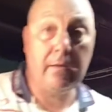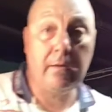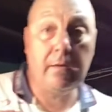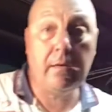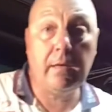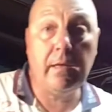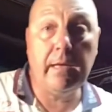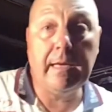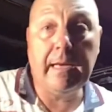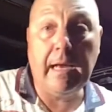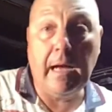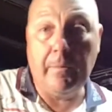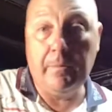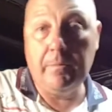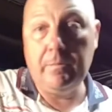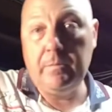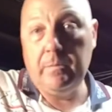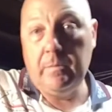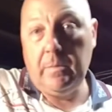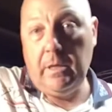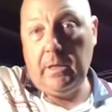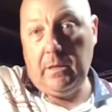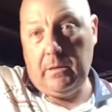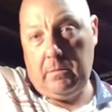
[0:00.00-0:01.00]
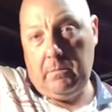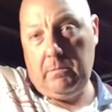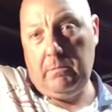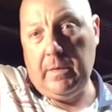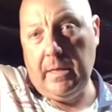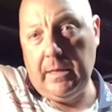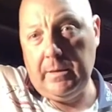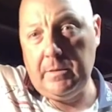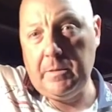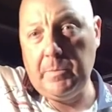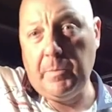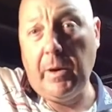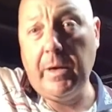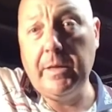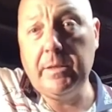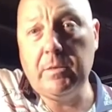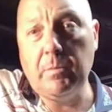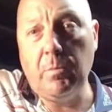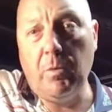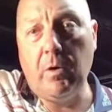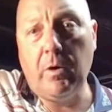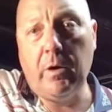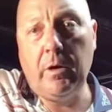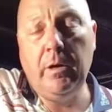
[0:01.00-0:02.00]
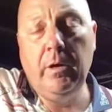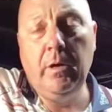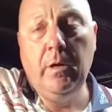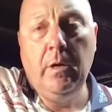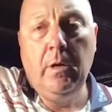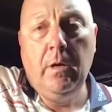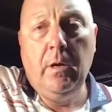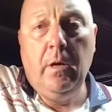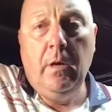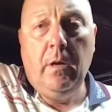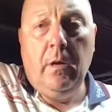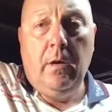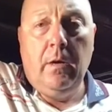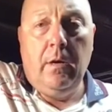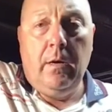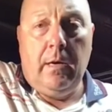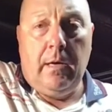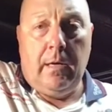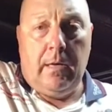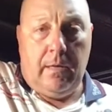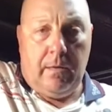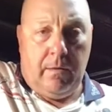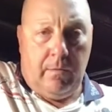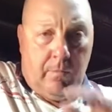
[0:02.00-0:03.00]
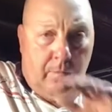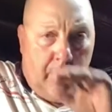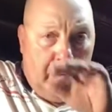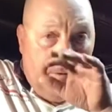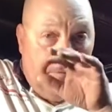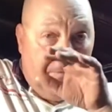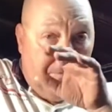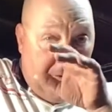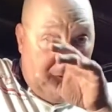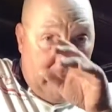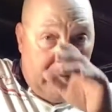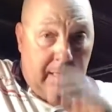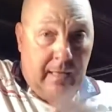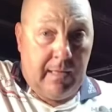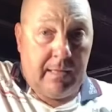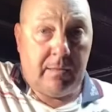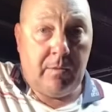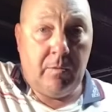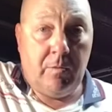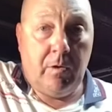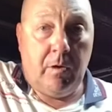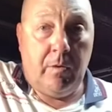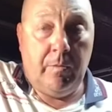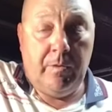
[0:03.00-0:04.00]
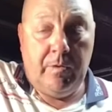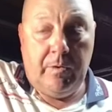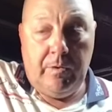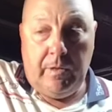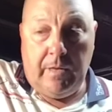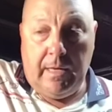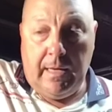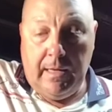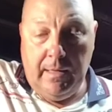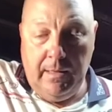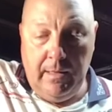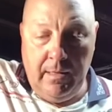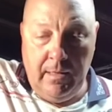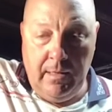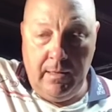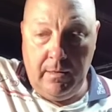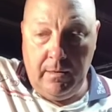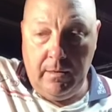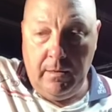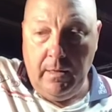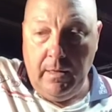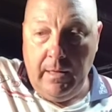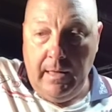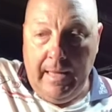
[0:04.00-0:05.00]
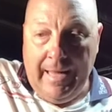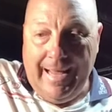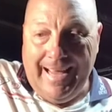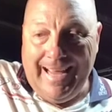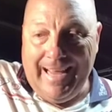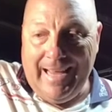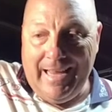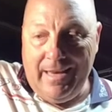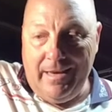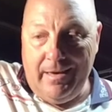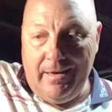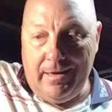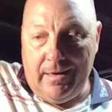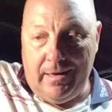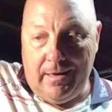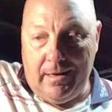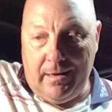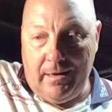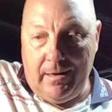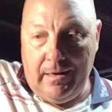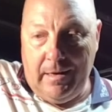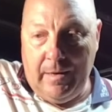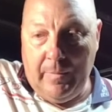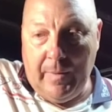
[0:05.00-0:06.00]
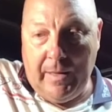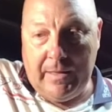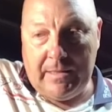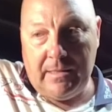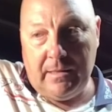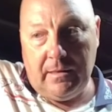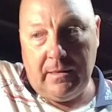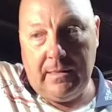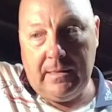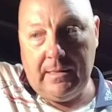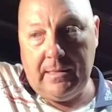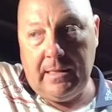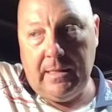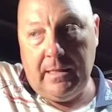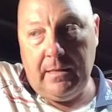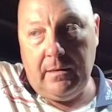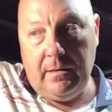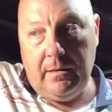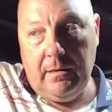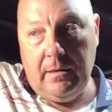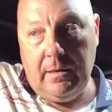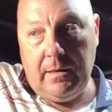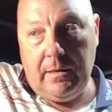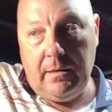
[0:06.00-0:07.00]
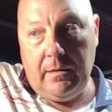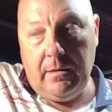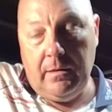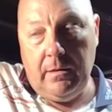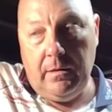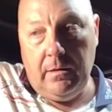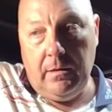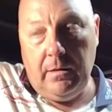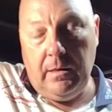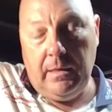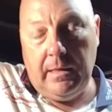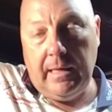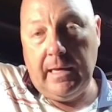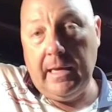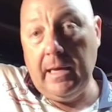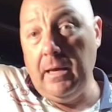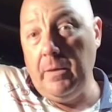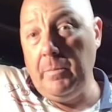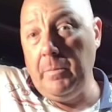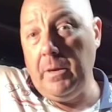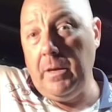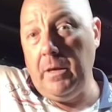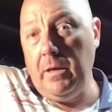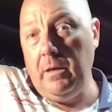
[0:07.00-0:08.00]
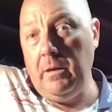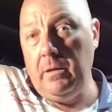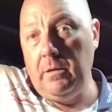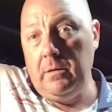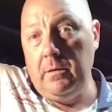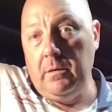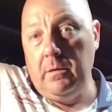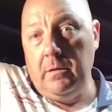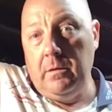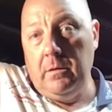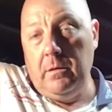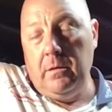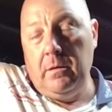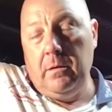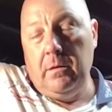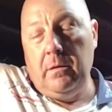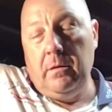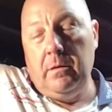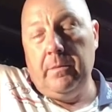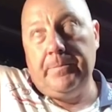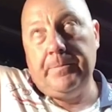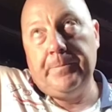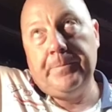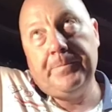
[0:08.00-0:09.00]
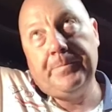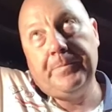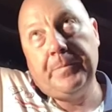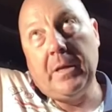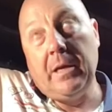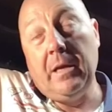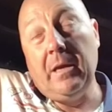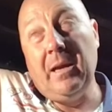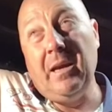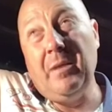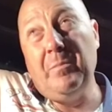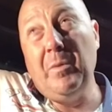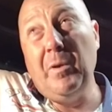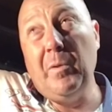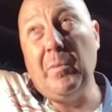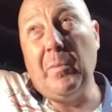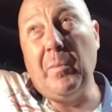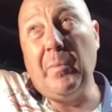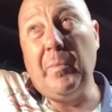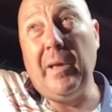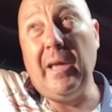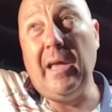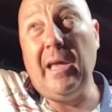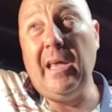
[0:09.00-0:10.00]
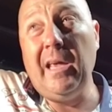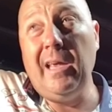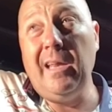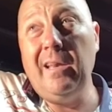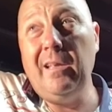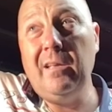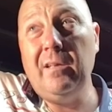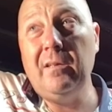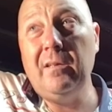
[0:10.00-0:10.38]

cleaned up and sprayed tomorrow, if we could get some time to do that. And he basically said that it can be repaired.